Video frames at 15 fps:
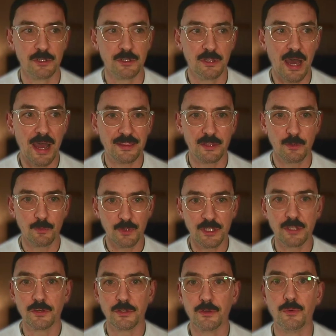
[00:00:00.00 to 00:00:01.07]
lot that we can
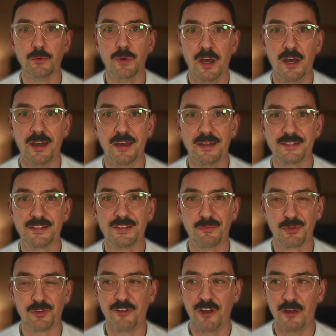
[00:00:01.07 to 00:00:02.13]
do to
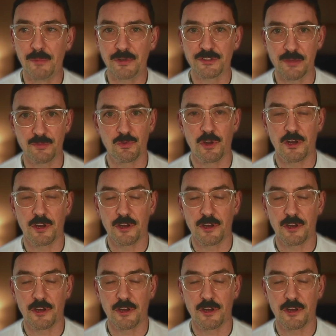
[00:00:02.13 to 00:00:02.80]
improve how most teams work.